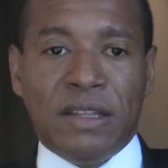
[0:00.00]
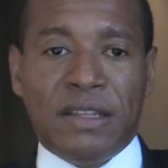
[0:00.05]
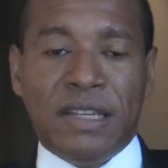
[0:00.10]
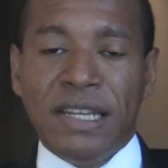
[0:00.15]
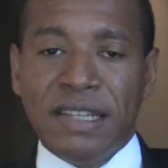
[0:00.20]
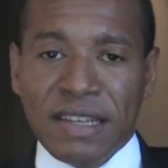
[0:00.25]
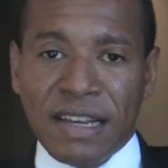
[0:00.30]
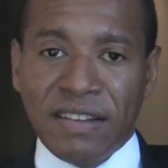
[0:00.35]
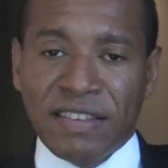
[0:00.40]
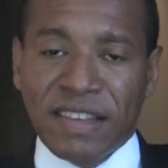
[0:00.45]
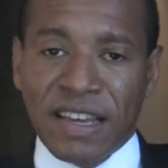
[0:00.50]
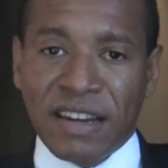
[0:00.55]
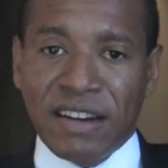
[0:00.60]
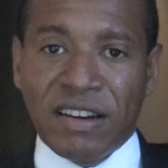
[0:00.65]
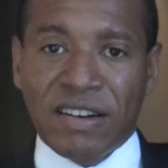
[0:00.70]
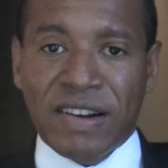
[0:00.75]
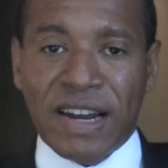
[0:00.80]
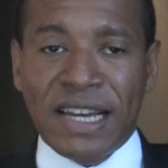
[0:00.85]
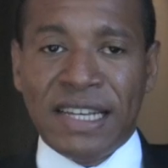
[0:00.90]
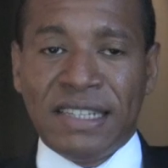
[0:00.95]
This
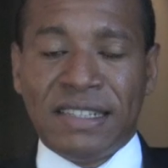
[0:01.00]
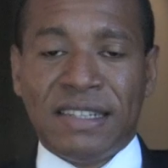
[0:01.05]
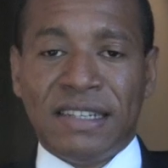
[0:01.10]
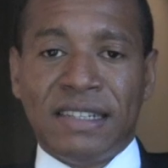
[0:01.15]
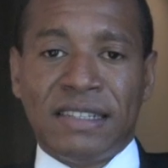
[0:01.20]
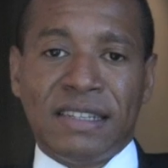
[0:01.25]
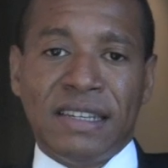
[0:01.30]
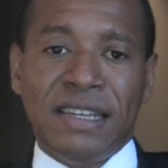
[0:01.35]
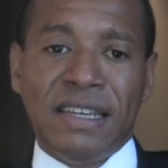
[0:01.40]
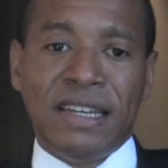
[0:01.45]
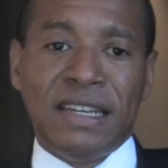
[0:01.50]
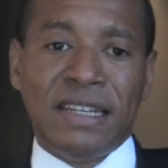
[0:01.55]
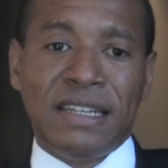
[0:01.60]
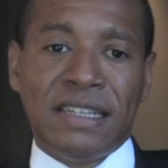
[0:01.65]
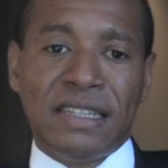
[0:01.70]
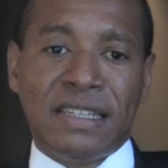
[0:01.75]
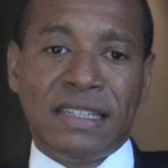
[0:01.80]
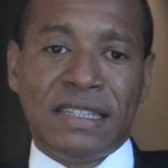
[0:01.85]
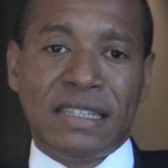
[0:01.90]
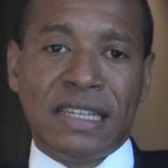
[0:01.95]
healthcare crisis
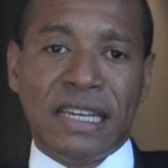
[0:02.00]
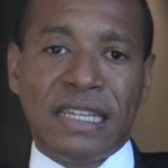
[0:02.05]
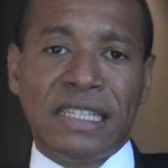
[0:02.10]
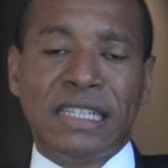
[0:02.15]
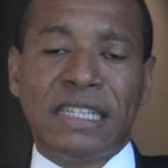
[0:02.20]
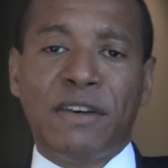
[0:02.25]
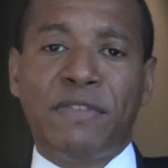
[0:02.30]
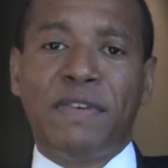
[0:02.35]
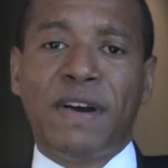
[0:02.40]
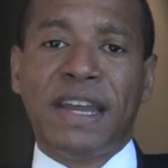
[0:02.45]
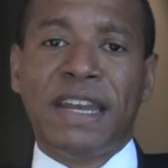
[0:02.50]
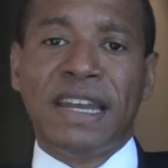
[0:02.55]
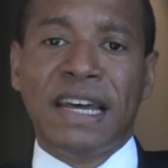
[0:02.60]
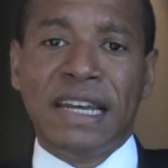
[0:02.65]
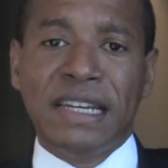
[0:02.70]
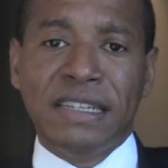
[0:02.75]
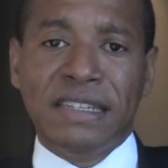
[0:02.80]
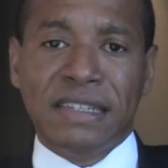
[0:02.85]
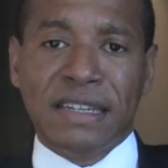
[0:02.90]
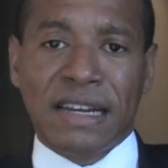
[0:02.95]
is a
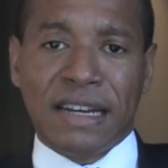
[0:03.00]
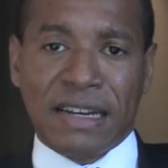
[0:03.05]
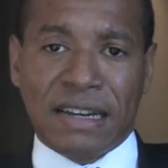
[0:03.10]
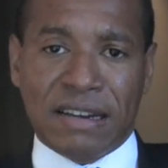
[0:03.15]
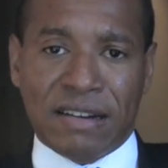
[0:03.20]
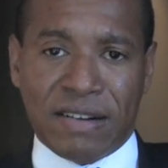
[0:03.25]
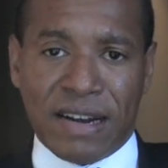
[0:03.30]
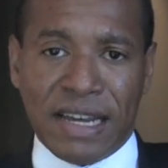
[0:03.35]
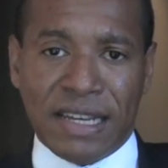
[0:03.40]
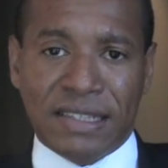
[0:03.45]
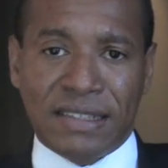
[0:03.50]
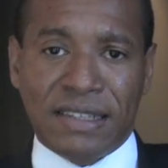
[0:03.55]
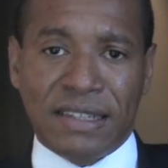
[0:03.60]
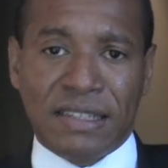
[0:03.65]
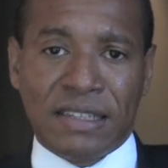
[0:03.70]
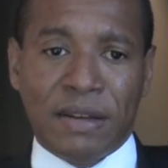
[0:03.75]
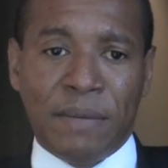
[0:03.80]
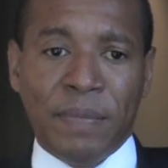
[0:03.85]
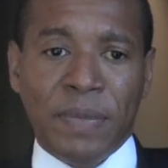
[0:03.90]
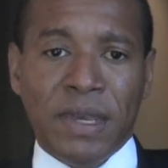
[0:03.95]
financial
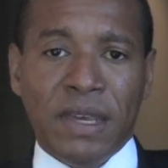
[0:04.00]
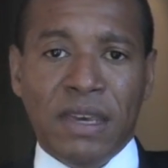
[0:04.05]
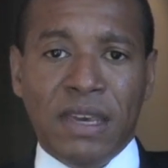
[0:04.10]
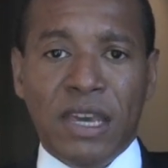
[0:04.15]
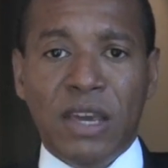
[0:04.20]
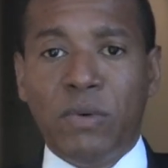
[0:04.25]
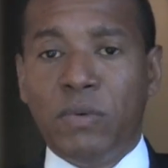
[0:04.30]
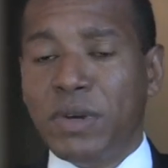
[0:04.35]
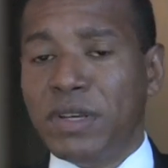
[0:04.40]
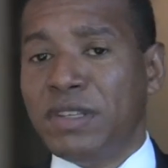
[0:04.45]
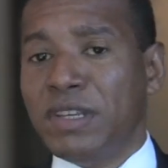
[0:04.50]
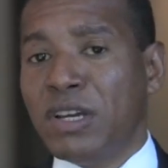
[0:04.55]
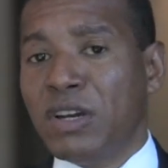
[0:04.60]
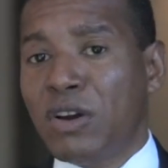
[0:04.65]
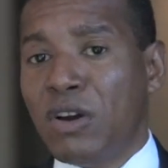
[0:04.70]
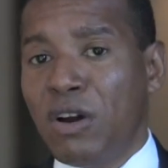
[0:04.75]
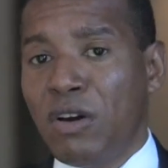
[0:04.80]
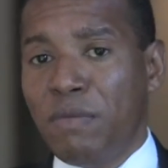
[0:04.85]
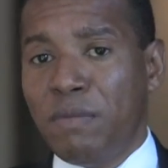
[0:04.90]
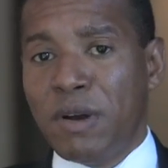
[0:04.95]
crisis in which the
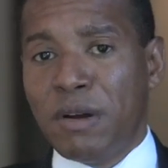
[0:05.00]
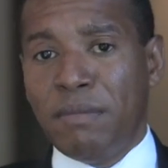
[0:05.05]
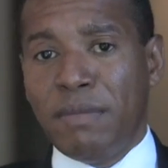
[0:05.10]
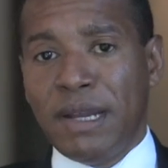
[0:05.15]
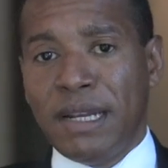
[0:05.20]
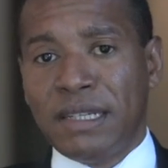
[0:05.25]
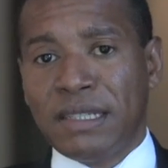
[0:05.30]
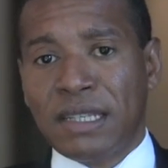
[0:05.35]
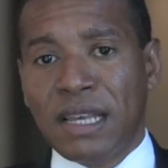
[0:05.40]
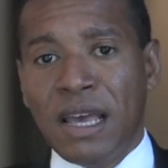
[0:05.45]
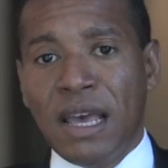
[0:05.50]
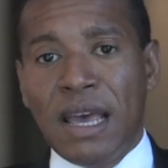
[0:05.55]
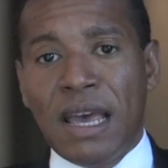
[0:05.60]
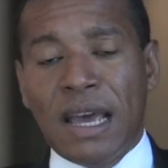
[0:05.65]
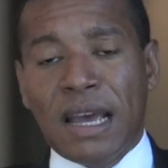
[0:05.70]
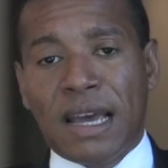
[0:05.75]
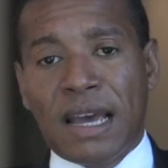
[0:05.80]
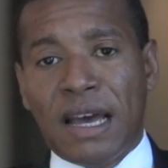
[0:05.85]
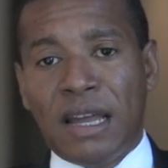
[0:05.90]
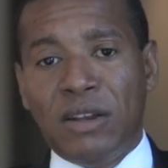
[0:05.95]
governments
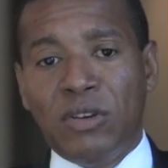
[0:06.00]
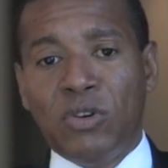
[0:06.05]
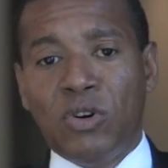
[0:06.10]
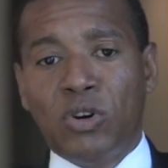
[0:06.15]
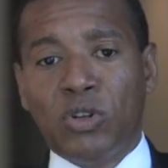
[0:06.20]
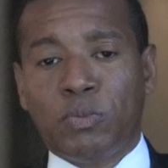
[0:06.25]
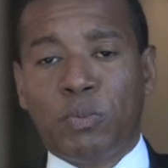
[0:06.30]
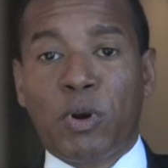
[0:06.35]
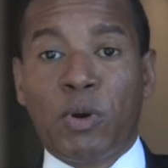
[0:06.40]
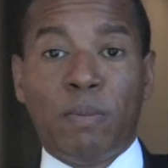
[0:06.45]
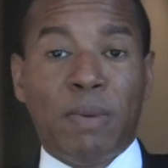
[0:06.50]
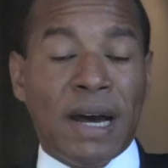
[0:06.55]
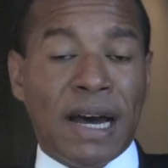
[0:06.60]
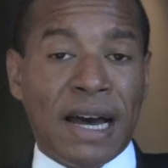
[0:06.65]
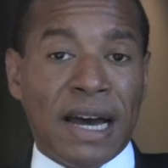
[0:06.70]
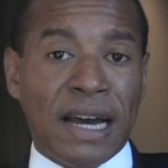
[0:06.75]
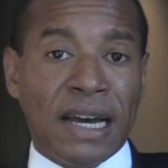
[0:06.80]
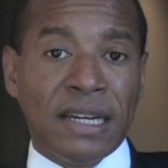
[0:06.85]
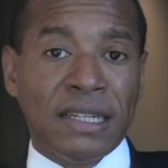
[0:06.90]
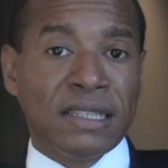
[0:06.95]
cannot
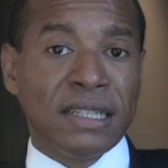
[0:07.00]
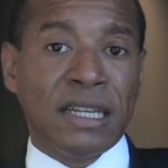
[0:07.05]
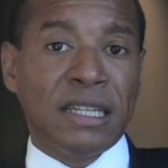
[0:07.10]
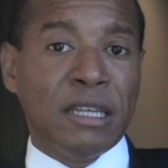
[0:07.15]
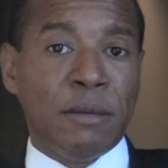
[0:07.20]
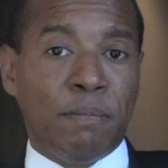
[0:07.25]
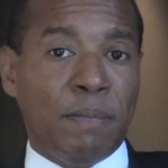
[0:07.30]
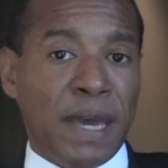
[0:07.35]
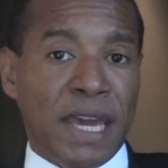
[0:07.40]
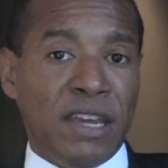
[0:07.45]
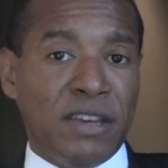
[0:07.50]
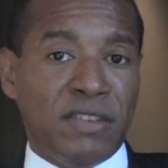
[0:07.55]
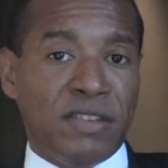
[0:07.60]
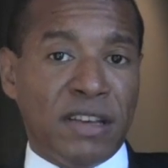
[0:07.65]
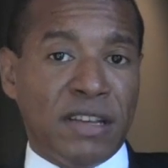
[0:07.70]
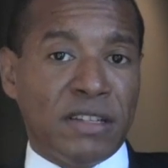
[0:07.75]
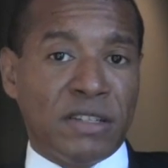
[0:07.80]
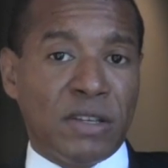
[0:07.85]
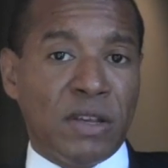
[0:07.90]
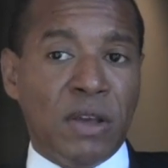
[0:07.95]
provide the
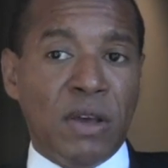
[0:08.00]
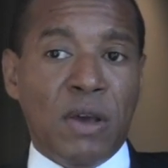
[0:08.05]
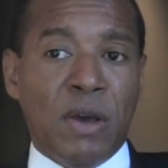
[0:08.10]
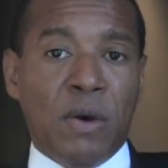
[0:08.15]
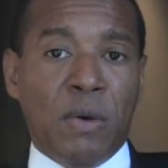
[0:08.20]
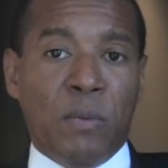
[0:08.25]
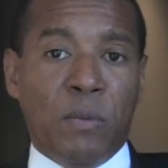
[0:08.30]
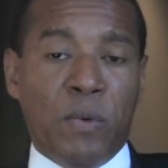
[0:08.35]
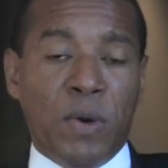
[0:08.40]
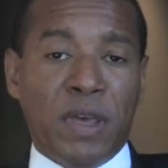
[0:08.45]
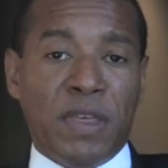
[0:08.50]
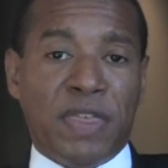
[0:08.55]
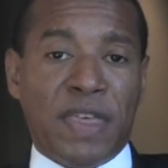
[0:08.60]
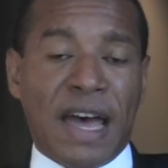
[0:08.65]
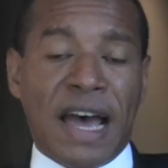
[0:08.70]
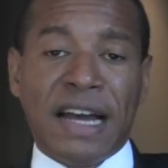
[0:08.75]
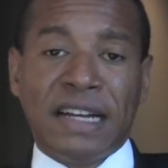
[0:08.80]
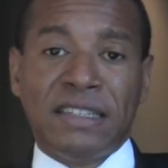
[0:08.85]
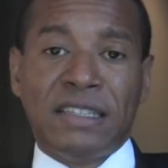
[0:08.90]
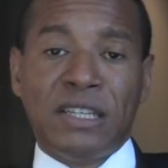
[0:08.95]
patients with
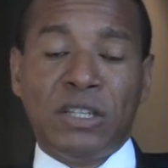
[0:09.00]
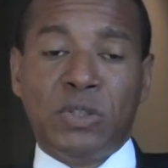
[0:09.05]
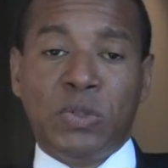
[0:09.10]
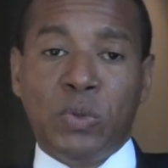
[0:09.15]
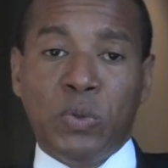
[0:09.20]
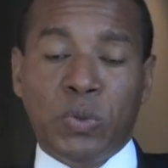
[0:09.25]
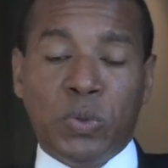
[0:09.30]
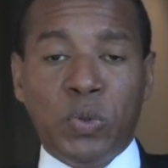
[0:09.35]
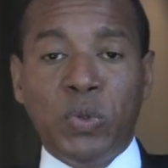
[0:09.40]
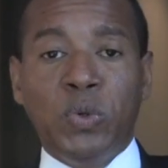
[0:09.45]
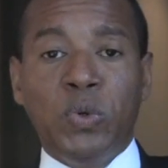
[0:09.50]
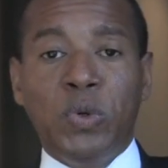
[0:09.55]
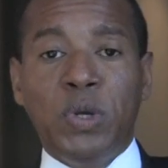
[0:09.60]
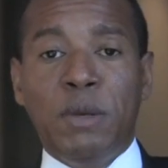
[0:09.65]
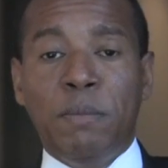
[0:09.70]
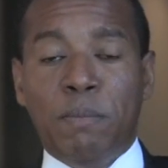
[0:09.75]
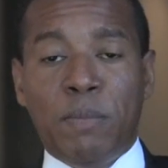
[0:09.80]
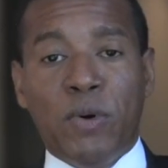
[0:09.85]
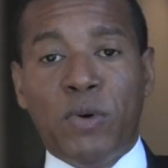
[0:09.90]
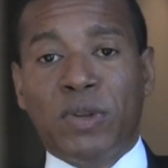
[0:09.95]
access to two
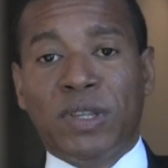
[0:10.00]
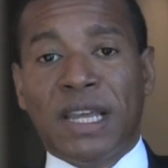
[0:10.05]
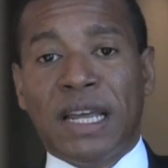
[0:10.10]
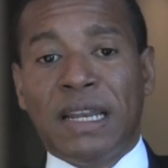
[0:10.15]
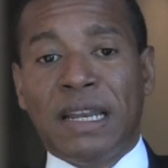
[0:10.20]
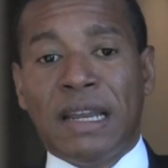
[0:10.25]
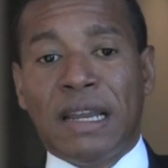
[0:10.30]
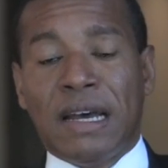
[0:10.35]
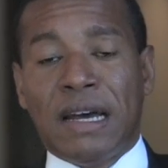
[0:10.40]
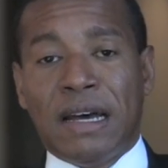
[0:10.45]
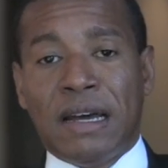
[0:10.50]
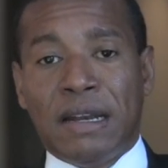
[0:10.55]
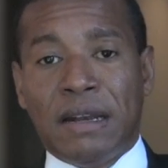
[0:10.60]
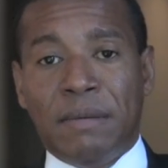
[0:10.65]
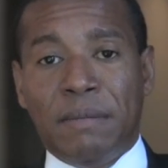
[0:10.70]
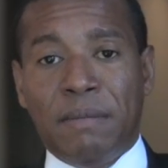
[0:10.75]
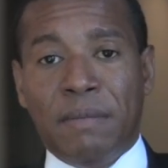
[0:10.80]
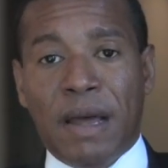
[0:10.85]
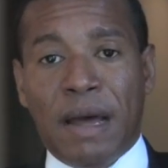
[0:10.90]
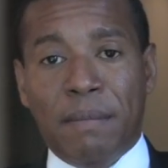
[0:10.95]
important
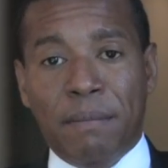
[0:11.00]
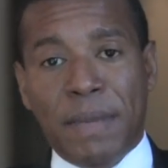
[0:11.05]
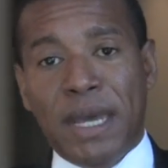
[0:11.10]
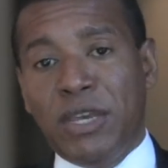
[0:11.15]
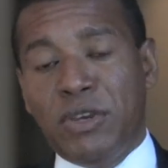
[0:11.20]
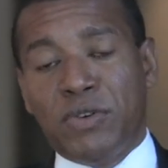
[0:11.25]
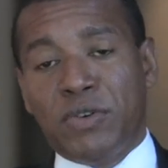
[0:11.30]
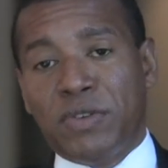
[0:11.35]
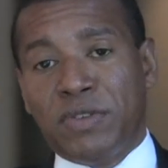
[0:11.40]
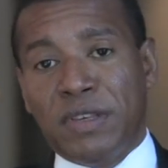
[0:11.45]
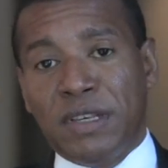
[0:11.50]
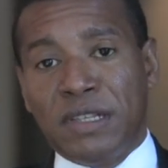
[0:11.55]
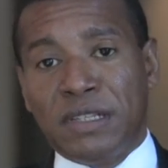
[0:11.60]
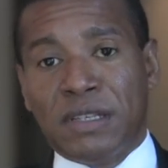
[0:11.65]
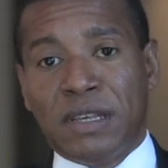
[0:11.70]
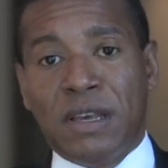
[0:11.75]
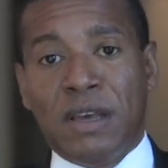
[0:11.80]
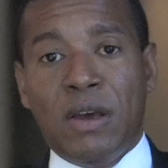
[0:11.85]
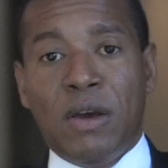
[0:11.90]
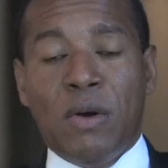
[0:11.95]
and major
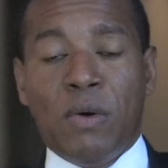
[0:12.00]
things.